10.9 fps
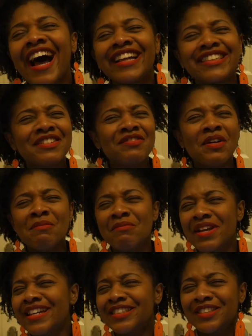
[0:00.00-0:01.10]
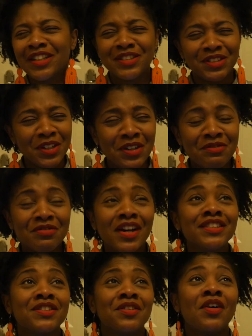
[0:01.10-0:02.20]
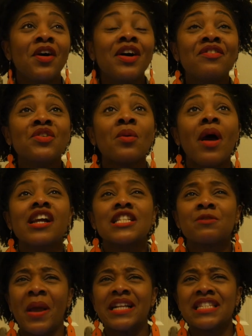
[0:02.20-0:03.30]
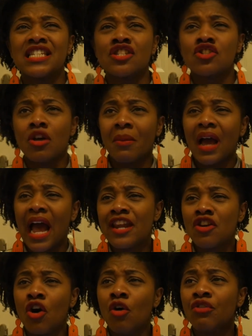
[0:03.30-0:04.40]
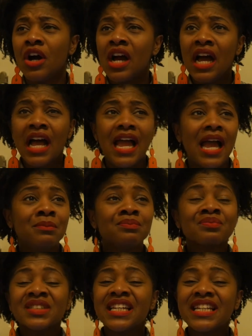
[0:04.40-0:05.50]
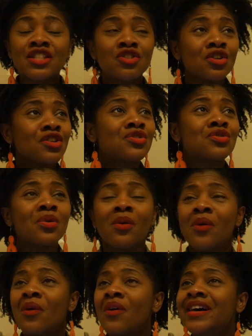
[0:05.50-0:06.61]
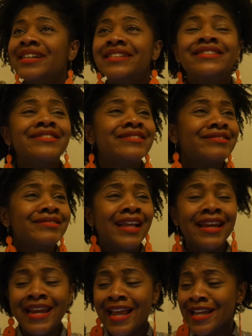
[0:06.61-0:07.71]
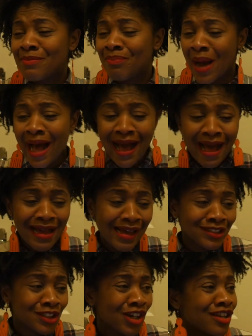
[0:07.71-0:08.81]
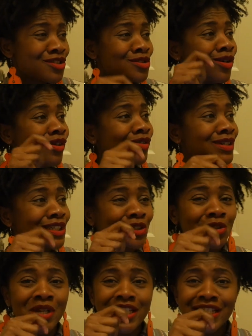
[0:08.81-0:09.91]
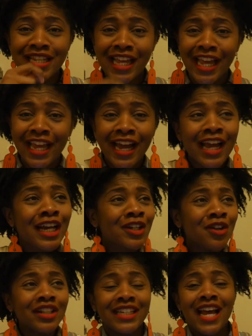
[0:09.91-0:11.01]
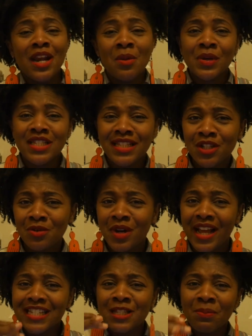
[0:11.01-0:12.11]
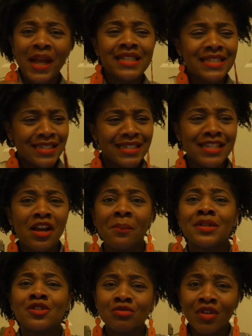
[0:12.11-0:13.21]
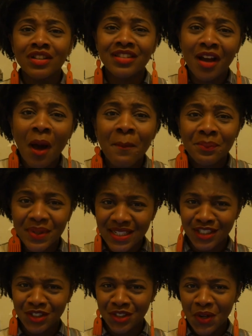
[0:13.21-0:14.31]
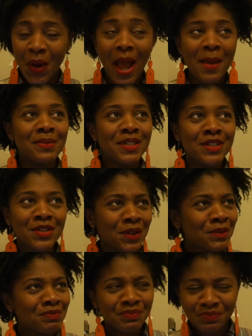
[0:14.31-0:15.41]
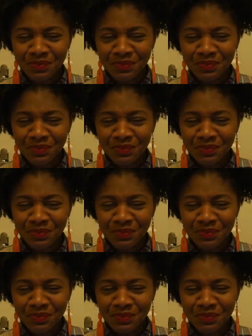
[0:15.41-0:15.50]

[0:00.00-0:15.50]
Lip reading: I think for me it just showed, first of all, if you were expecting some kind of he's just so laid back and just so with twin stick, not the kind of person that you would expect to see coming to run the company. Do you know what I mean? So